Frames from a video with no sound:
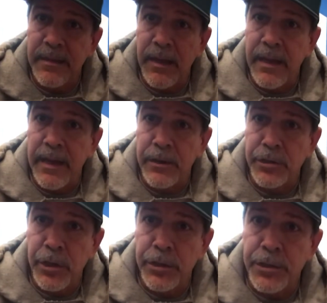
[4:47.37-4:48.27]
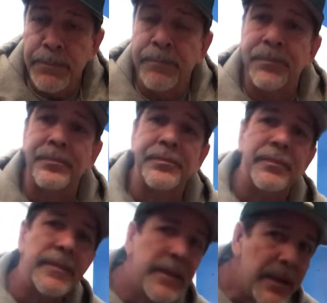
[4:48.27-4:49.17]
at our church.
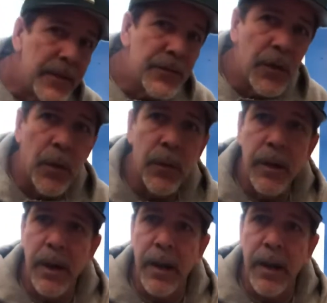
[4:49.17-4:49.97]
So